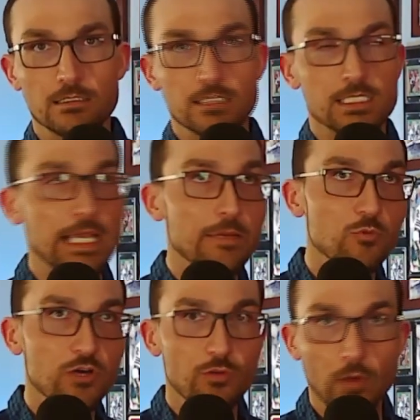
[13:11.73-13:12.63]
Same
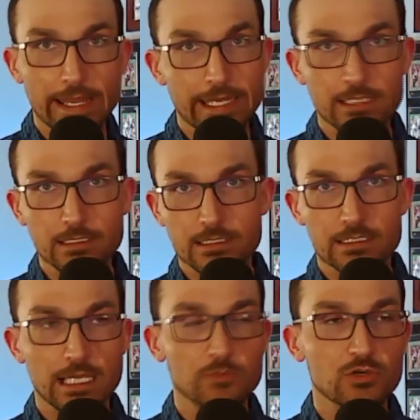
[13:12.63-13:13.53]
with wind,
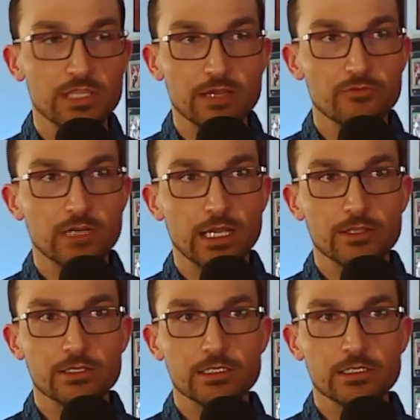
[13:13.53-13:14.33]
same with every other,